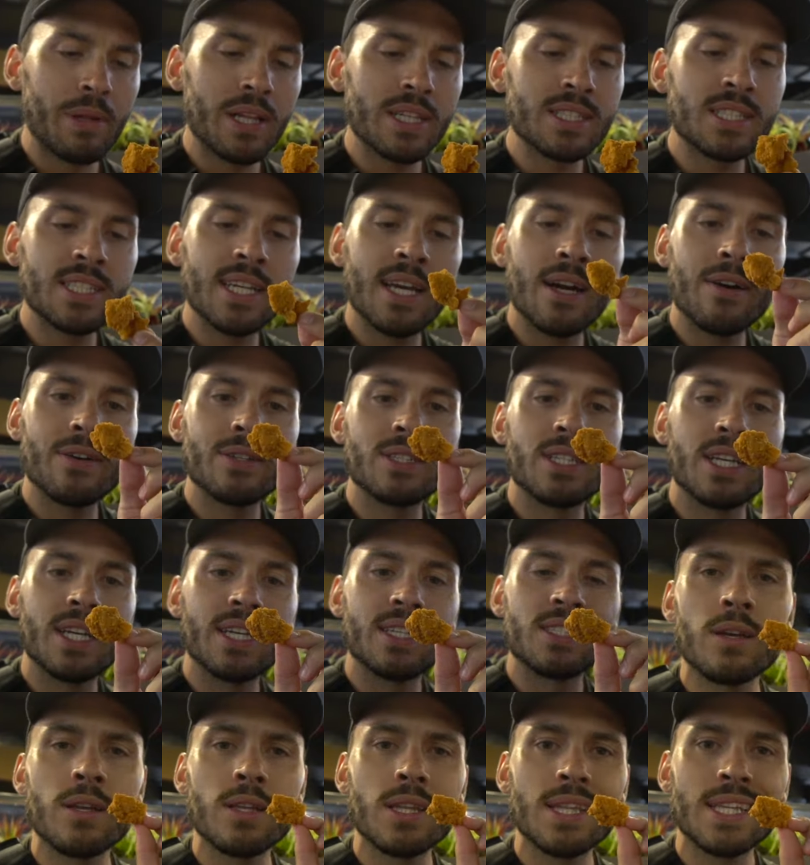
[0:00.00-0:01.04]
let's see how it
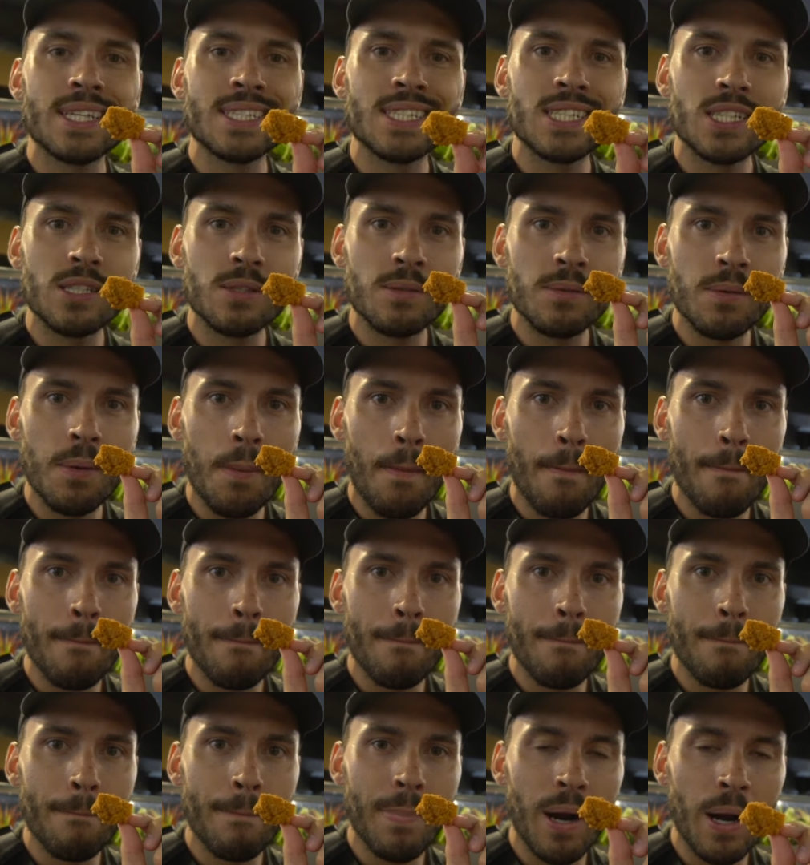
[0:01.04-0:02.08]
tastes. This is
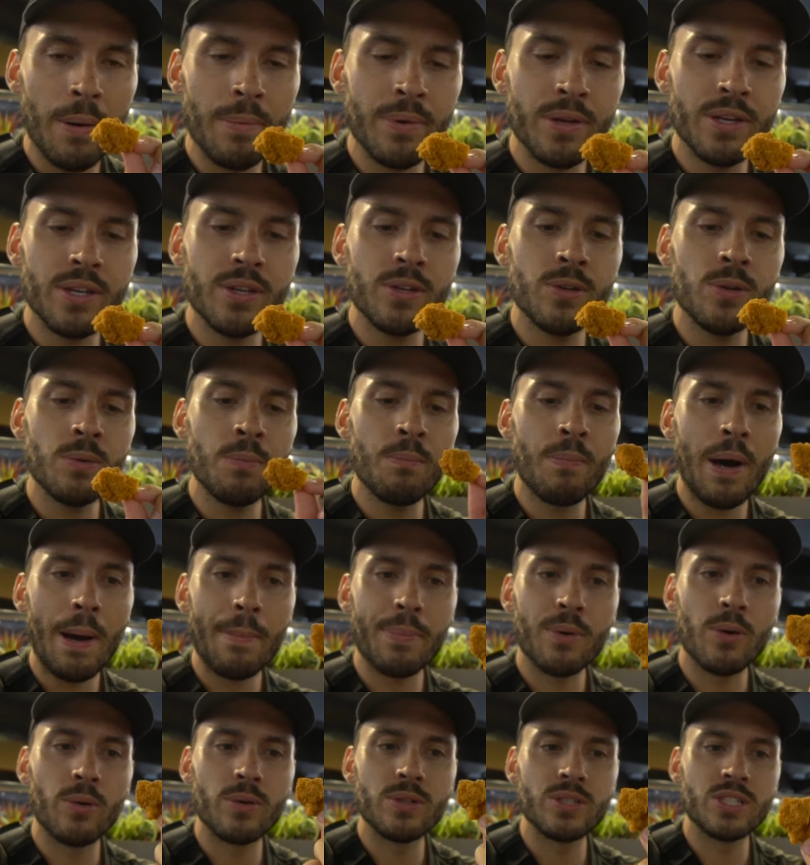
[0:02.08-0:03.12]
barbecue
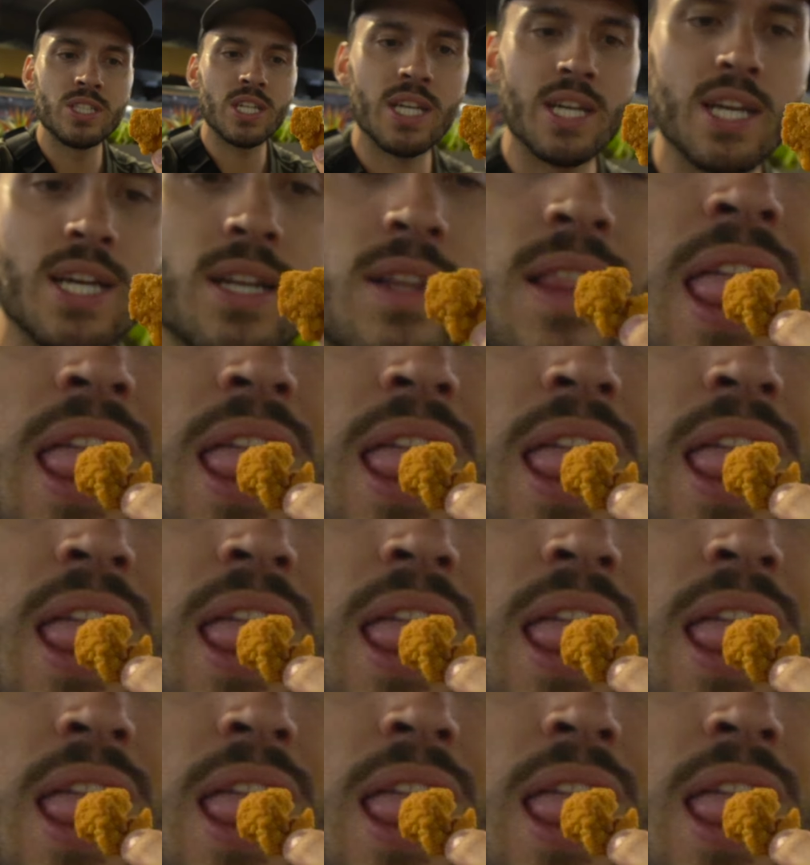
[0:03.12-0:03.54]
popcorn chicken.